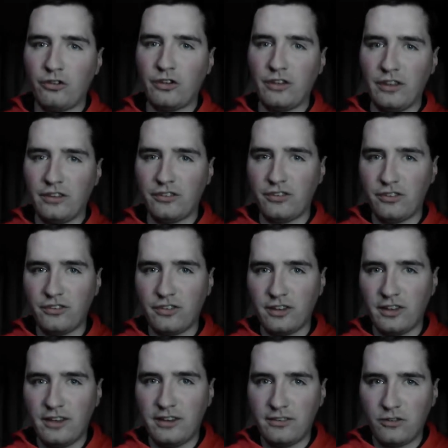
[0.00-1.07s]
This is
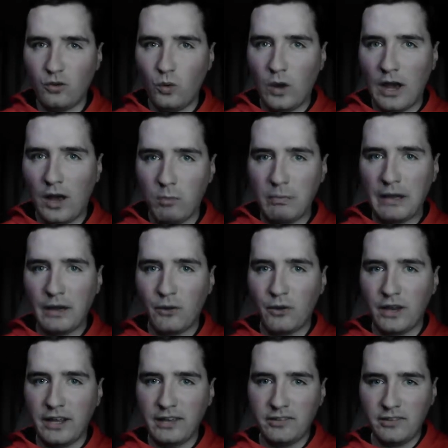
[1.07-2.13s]
to help out
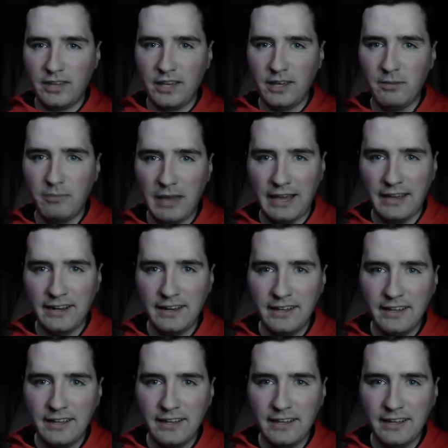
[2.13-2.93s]
a teammate